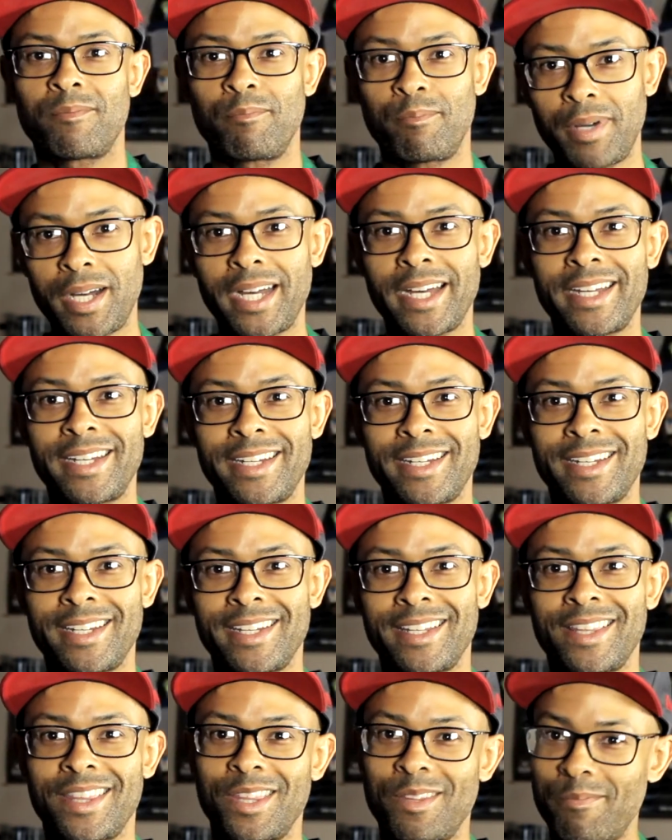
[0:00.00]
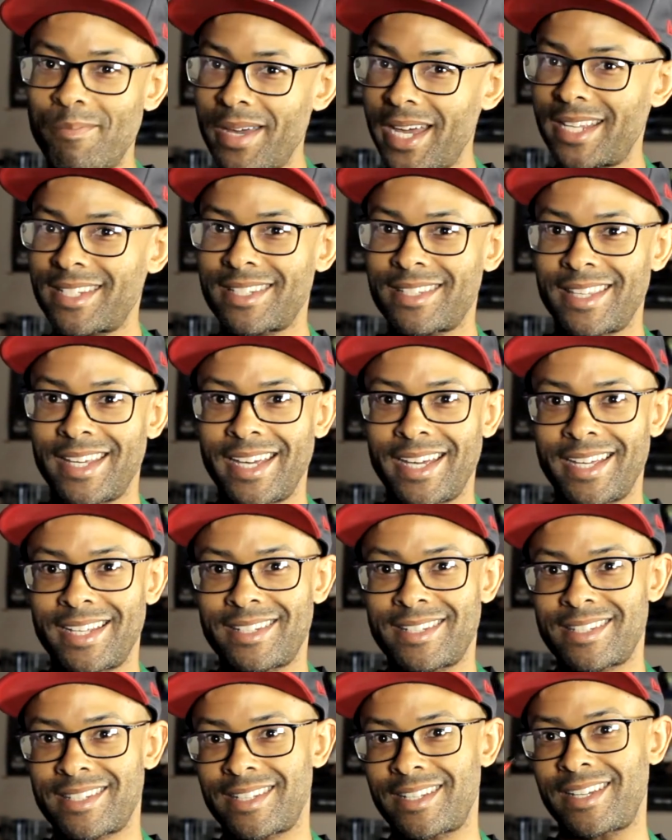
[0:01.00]
But the best thing
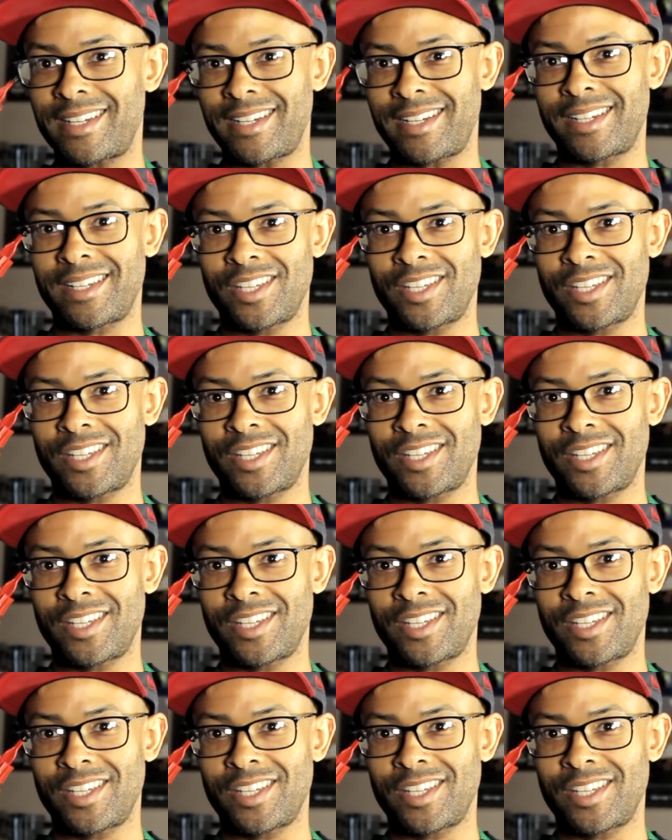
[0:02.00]
is to